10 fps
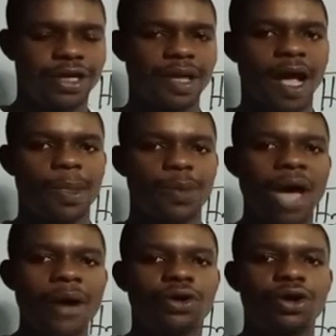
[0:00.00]
Now, we
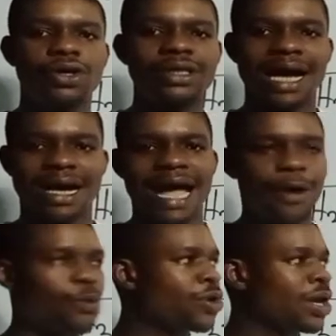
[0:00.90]
have got the
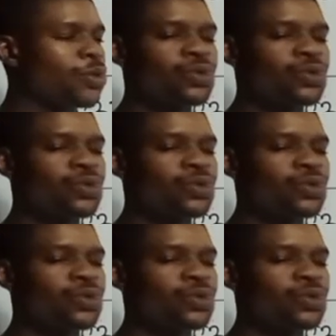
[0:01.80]
alkyl group,